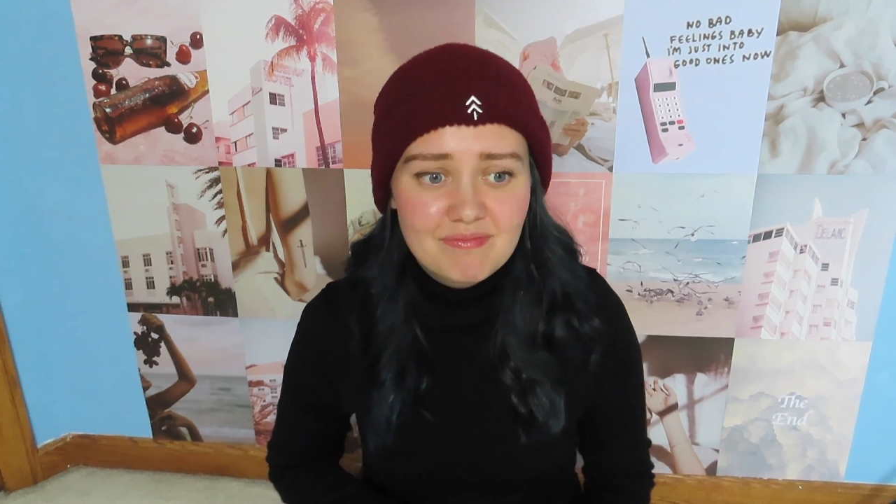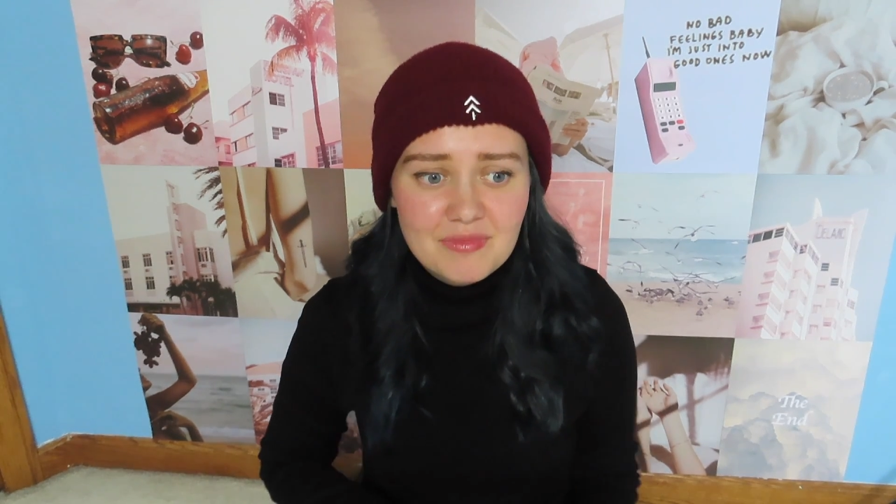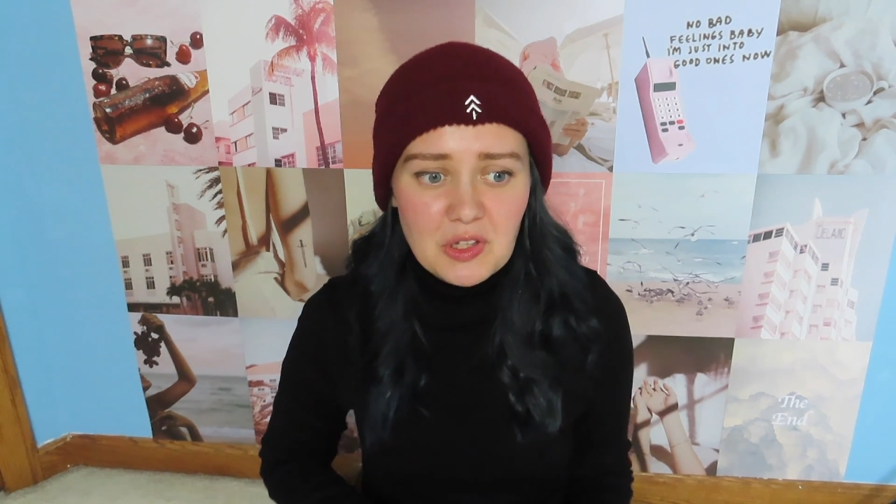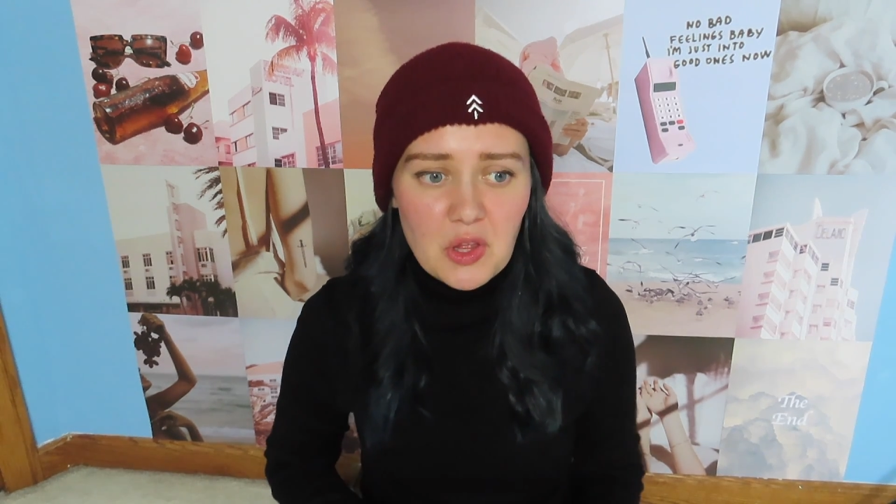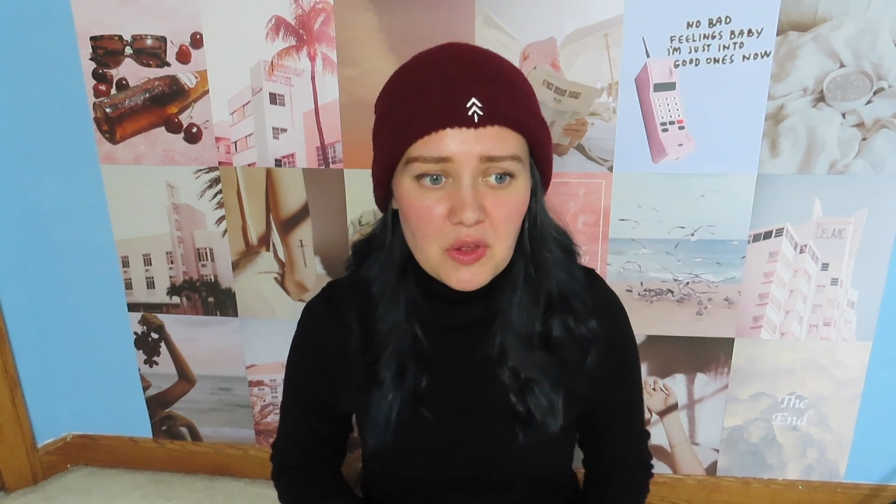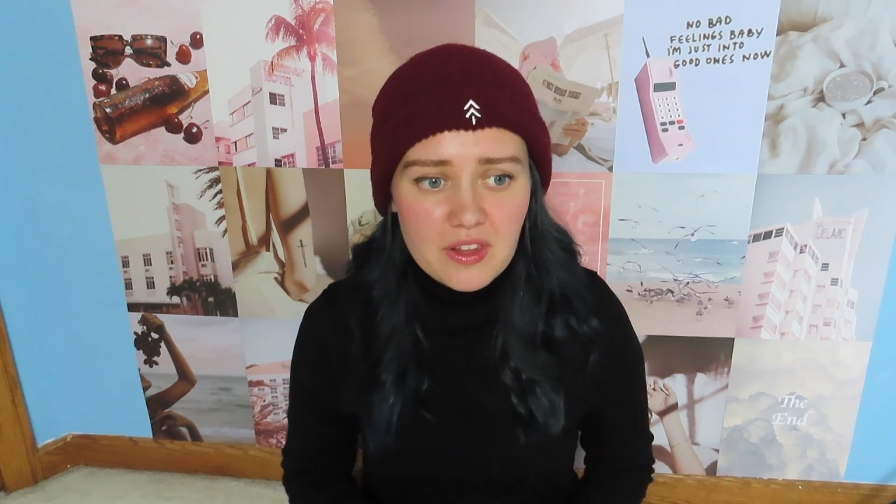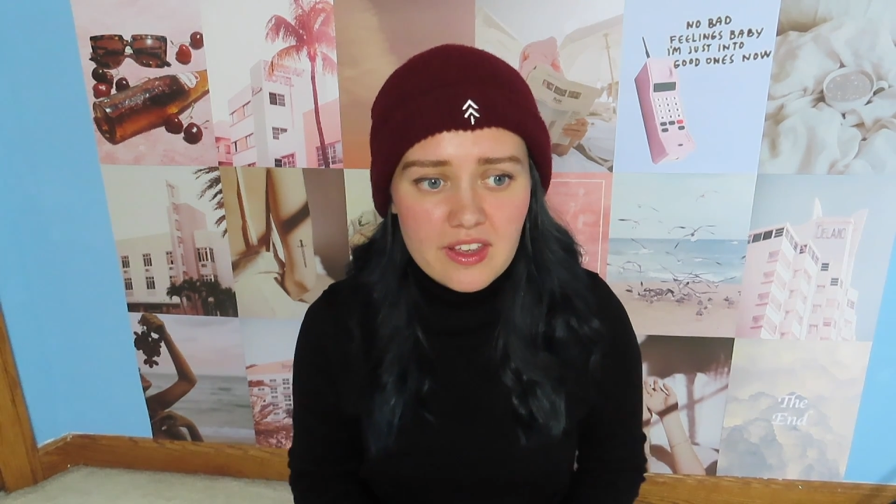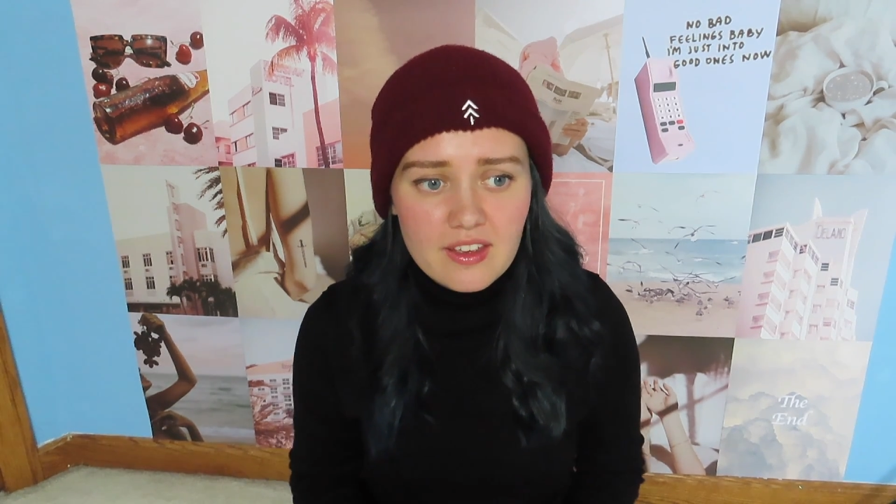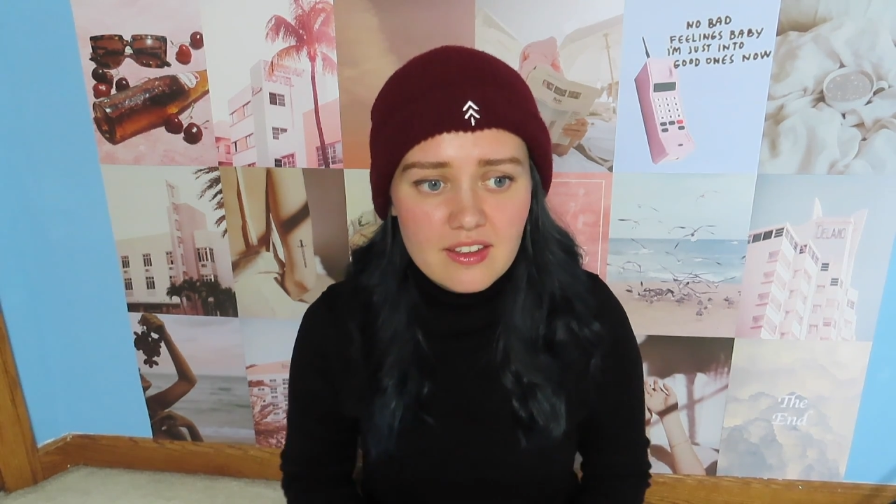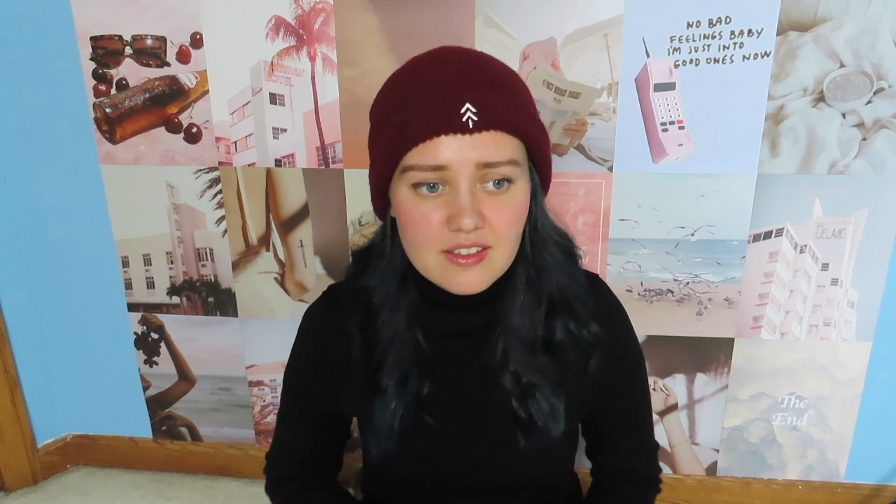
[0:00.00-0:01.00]

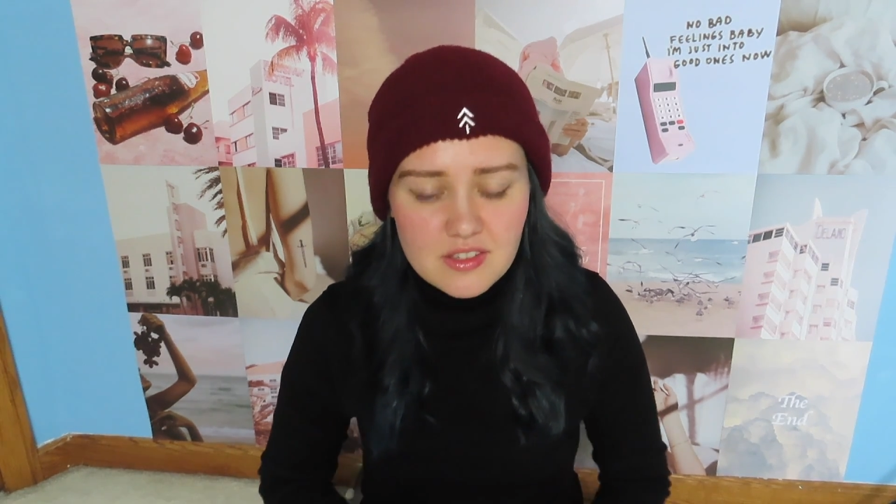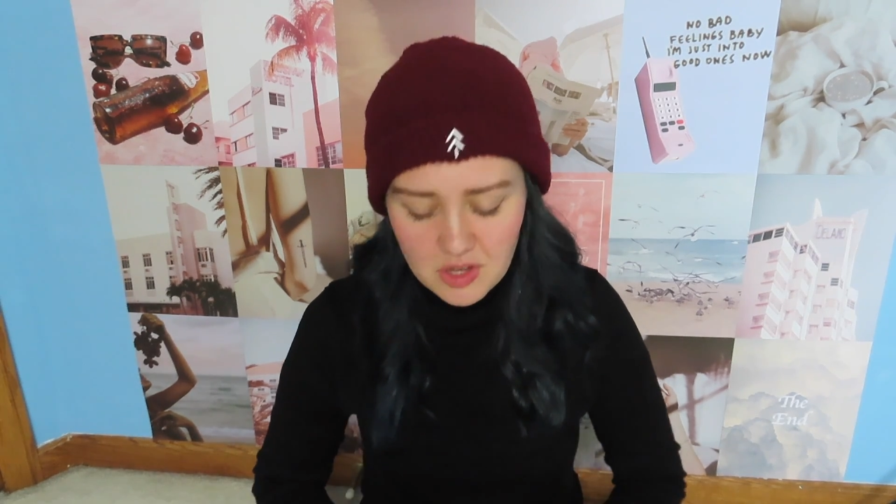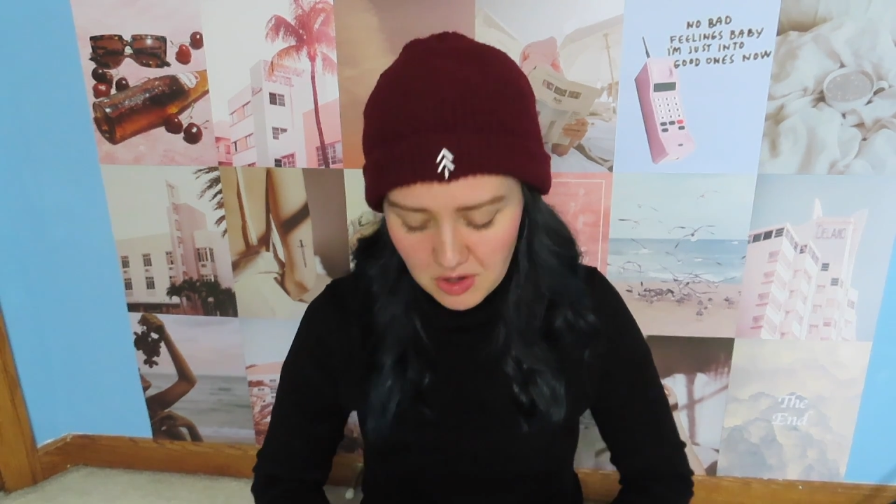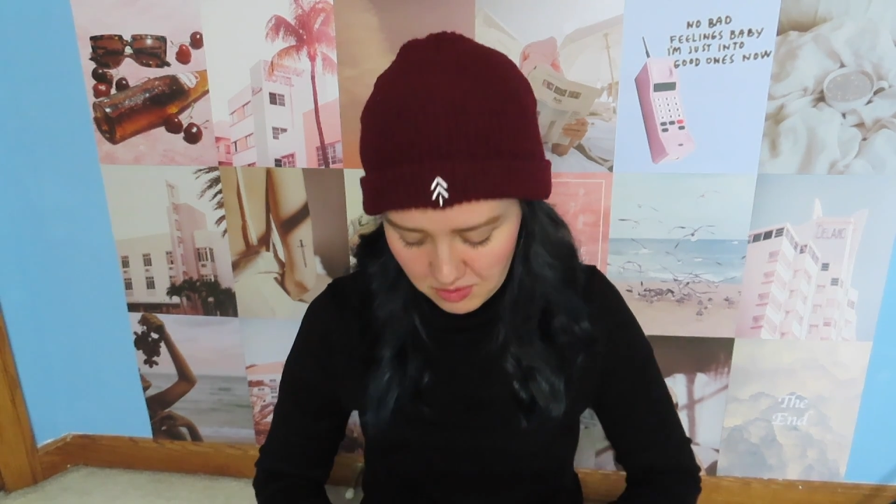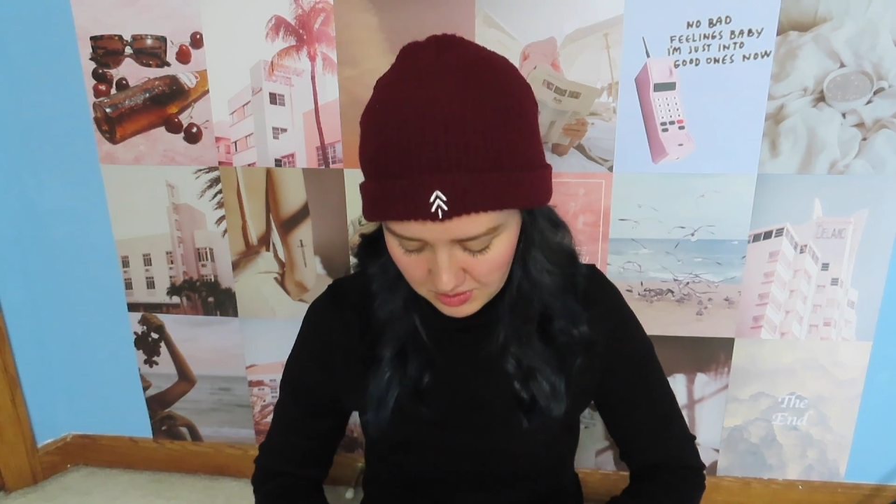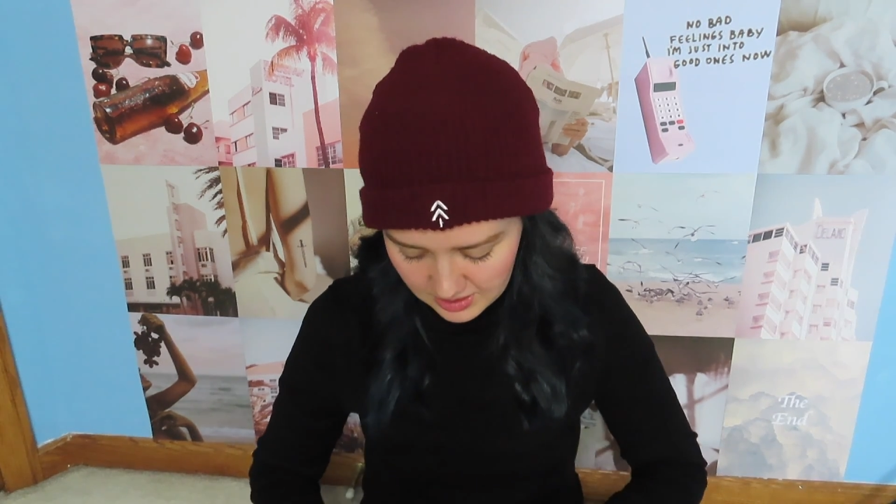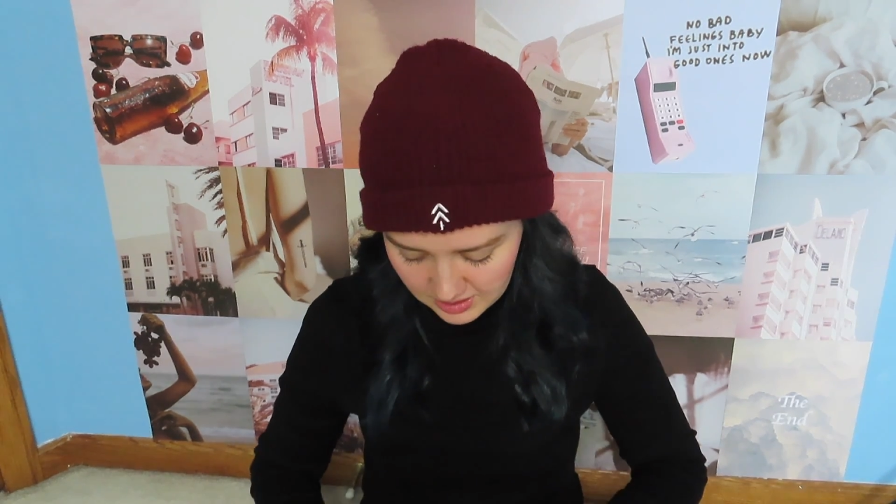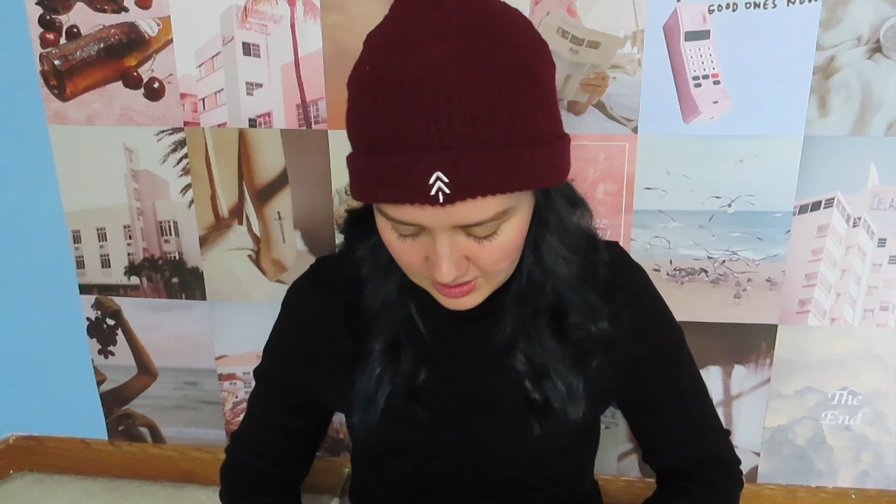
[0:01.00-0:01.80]
clothing. So